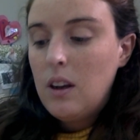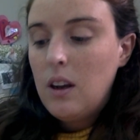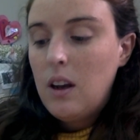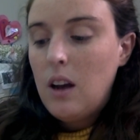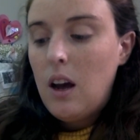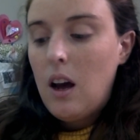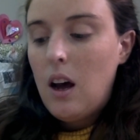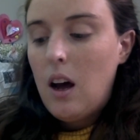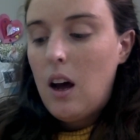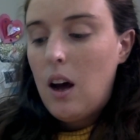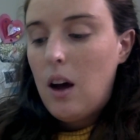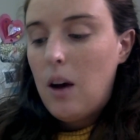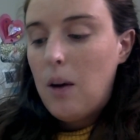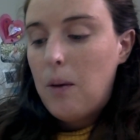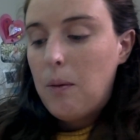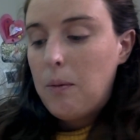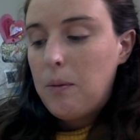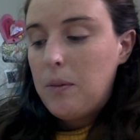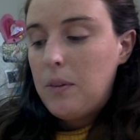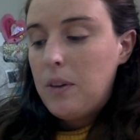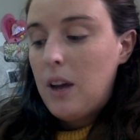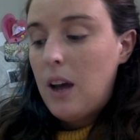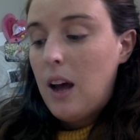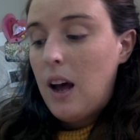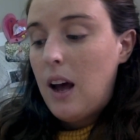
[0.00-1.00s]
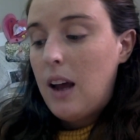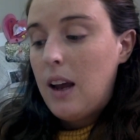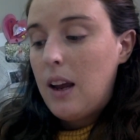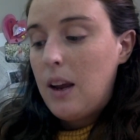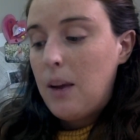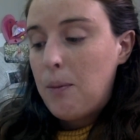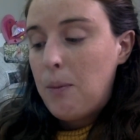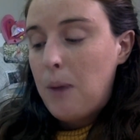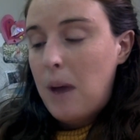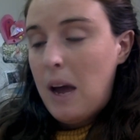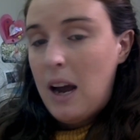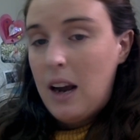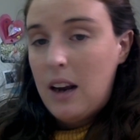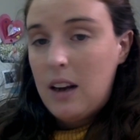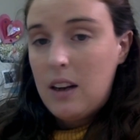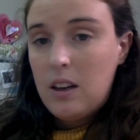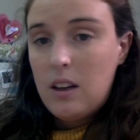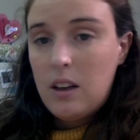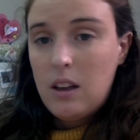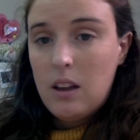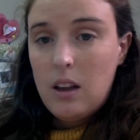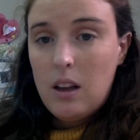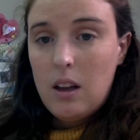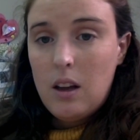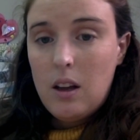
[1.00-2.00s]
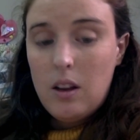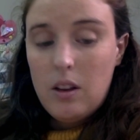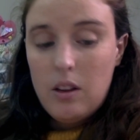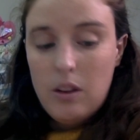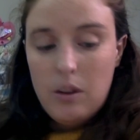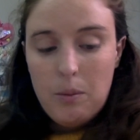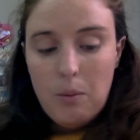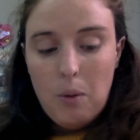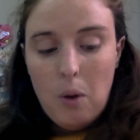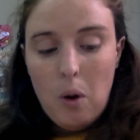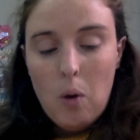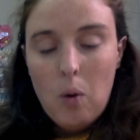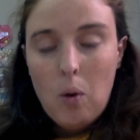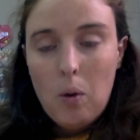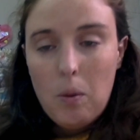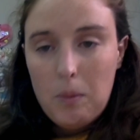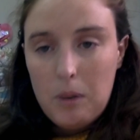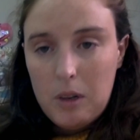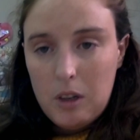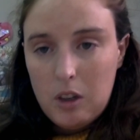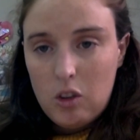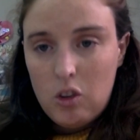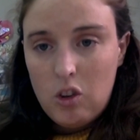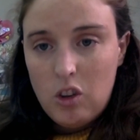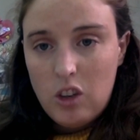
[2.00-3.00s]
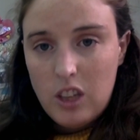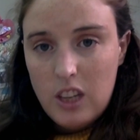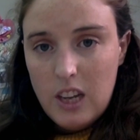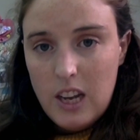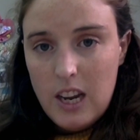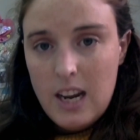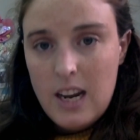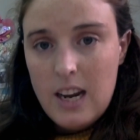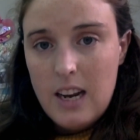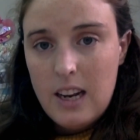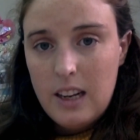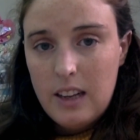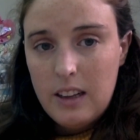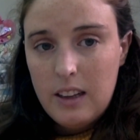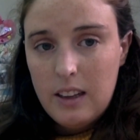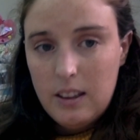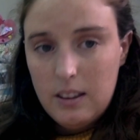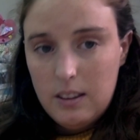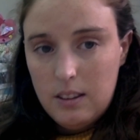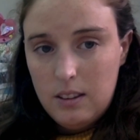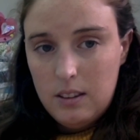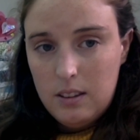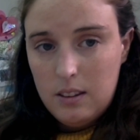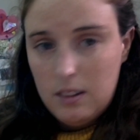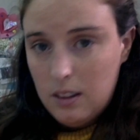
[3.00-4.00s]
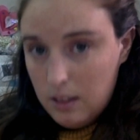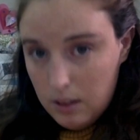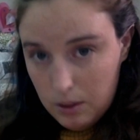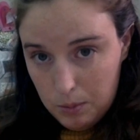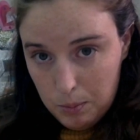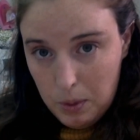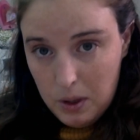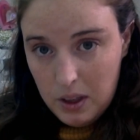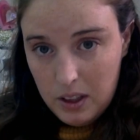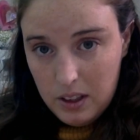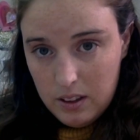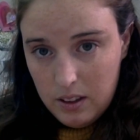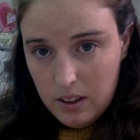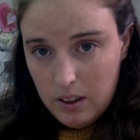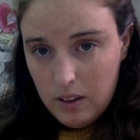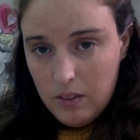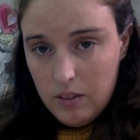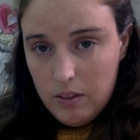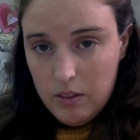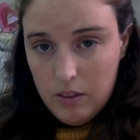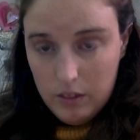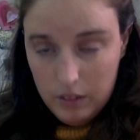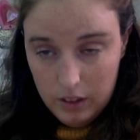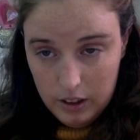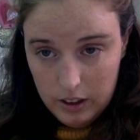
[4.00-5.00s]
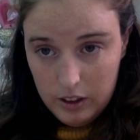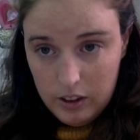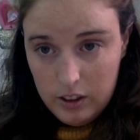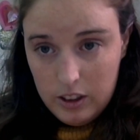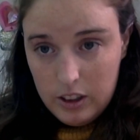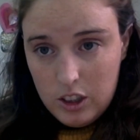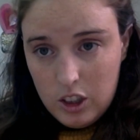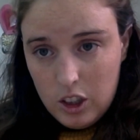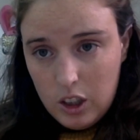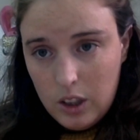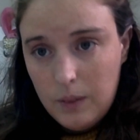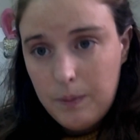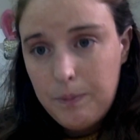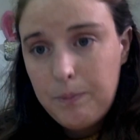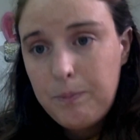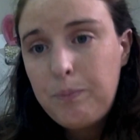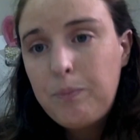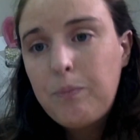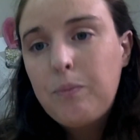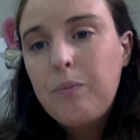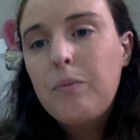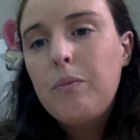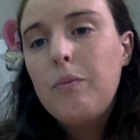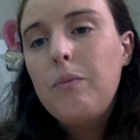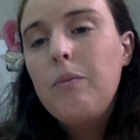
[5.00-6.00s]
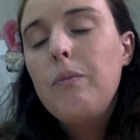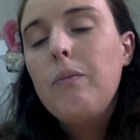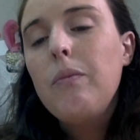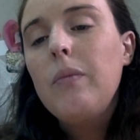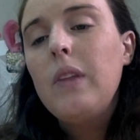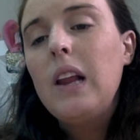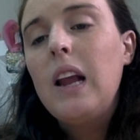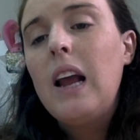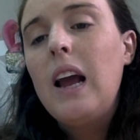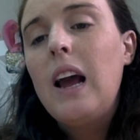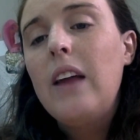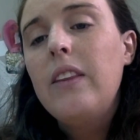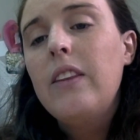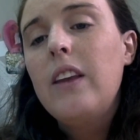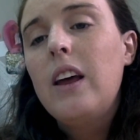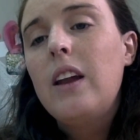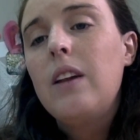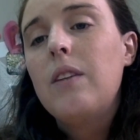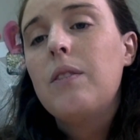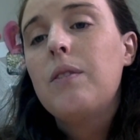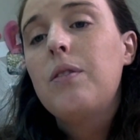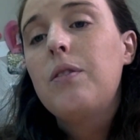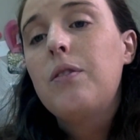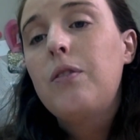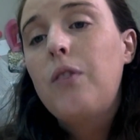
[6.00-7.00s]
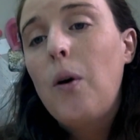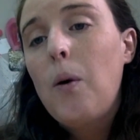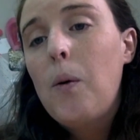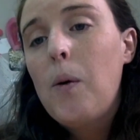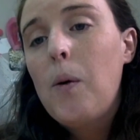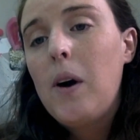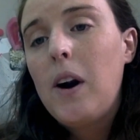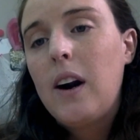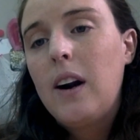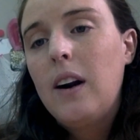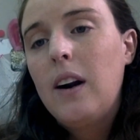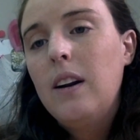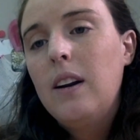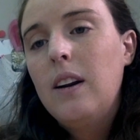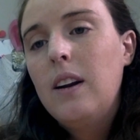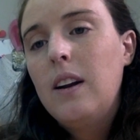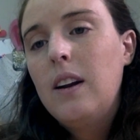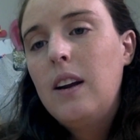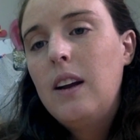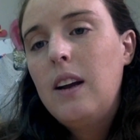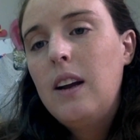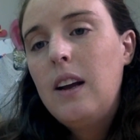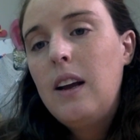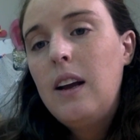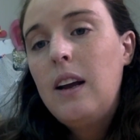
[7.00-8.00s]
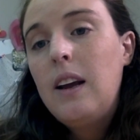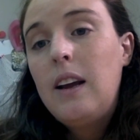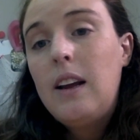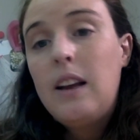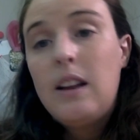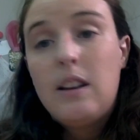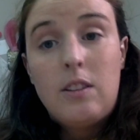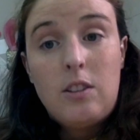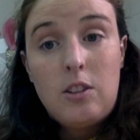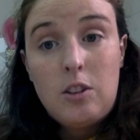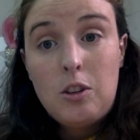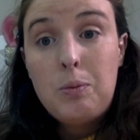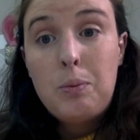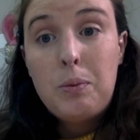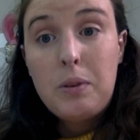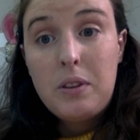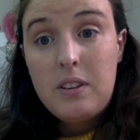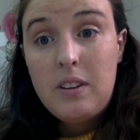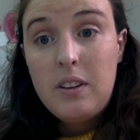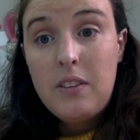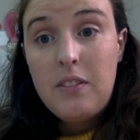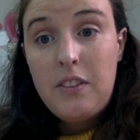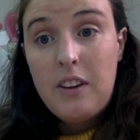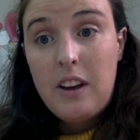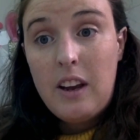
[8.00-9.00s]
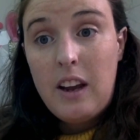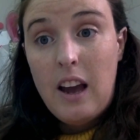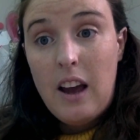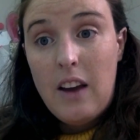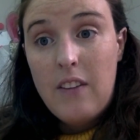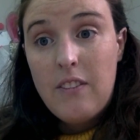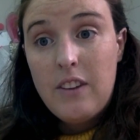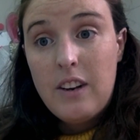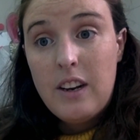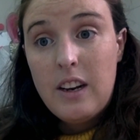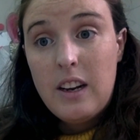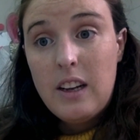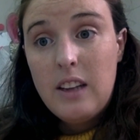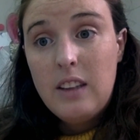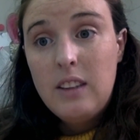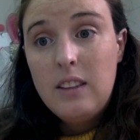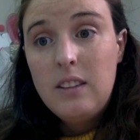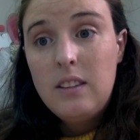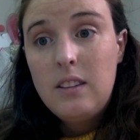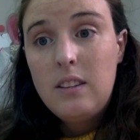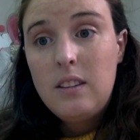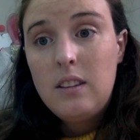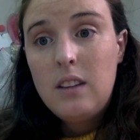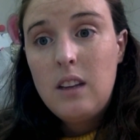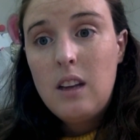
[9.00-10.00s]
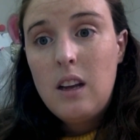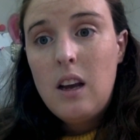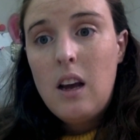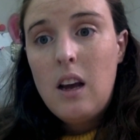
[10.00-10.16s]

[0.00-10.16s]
tying back to the poem and creating this piece of literature. And then 4, it's specific evidence